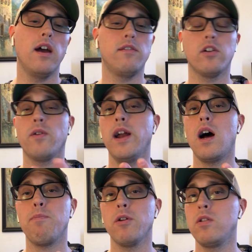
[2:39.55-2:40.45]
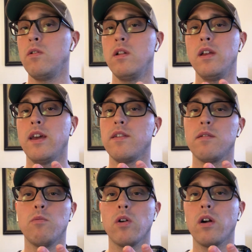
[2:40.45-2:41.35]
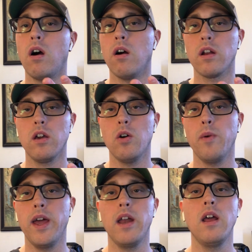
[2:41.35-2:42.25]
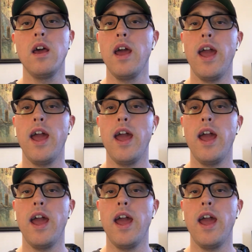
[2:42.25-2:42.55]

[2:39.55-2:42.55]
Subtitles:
It's a great opportunity to get some more cardio in,